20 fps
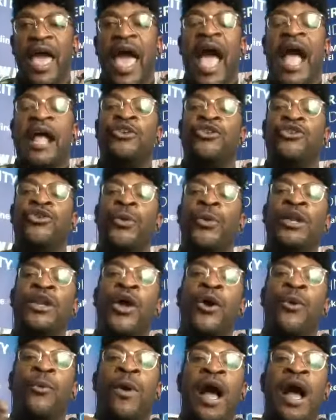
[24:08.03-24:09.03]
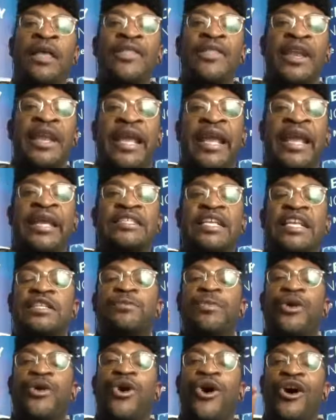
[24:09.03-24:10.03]
And do we know why that is? It's
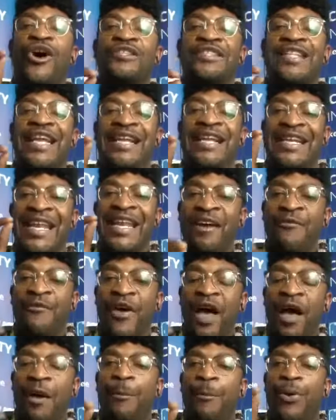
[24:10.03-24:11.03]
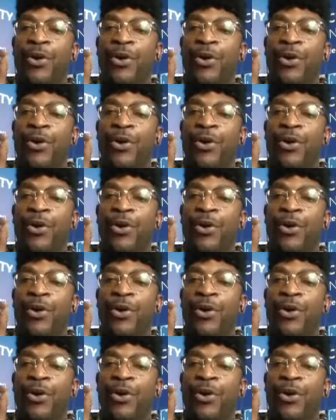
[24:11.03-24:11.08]
because they never